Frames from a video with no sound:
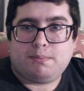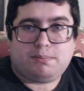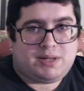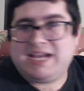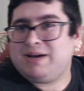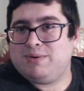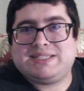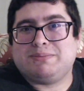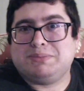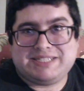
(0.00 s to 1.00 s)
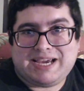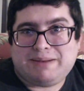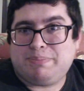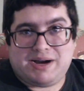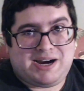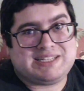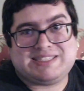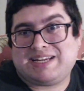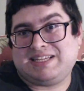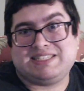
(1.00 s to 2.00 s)
playing with some dead bodies
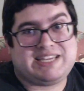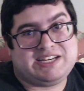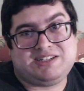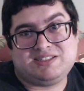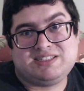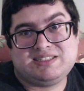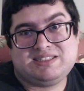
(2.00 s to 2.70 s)
that he's killed.